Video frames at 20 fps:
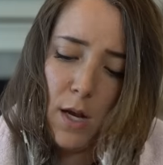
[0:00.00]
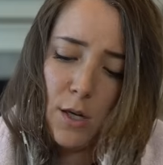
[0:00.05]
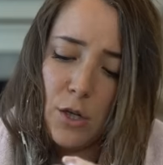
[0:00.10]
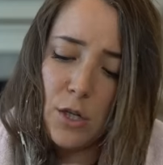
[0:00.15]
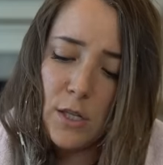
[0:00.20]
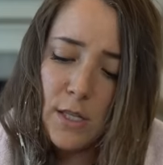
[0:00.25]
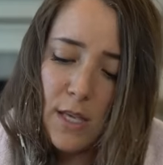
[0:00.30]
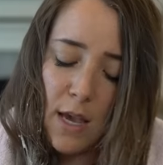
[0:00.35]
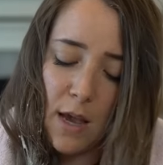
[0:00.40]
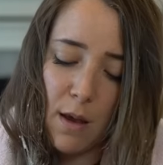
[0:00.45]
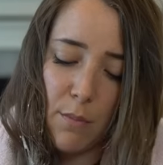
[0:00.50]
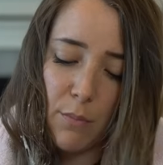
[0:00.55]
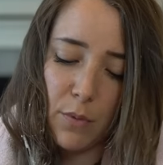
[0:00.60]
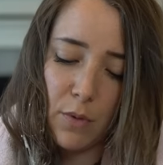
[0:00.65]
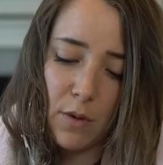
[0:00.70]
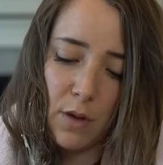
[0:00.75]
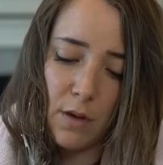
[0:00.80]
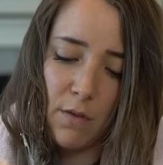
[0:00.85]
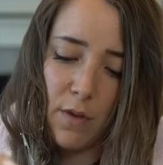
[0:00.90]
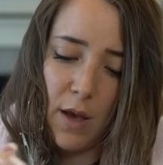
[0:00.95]
I just can't
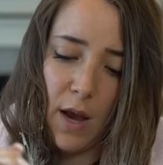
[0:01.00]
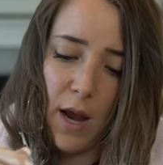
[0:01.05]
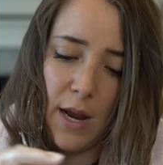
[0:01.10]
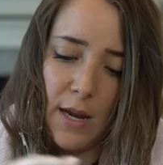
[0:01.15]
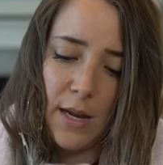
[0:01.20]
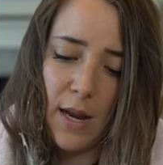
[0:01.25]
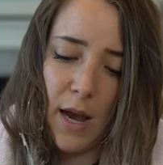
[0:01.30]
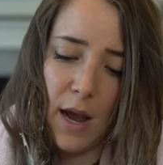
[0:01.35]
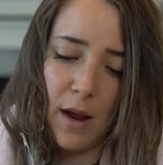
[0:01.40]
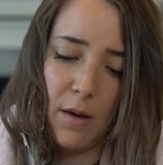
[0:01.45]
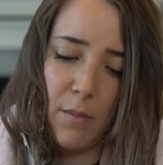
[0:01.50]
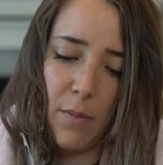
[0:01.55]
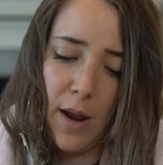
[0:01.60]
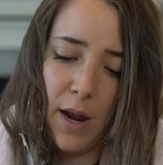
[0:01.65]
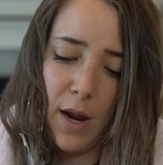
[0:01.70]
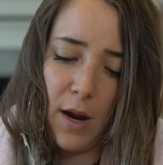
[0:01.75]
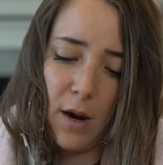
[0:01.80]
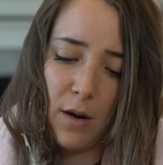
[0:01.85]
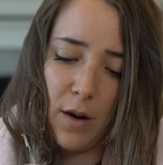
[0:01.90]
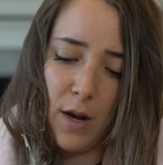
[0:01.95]
believe that I dyed my
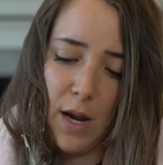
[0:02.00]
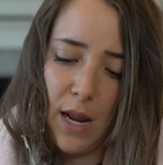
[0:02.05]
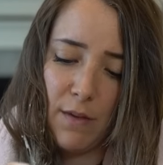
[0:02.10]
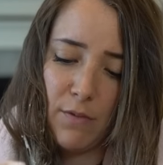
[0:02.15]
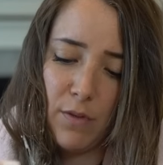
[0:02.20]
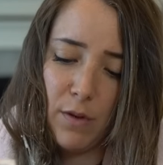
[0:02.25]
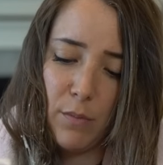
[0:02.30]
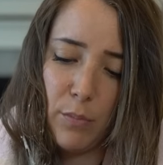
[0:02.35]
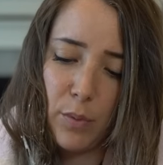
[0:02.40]
hair navy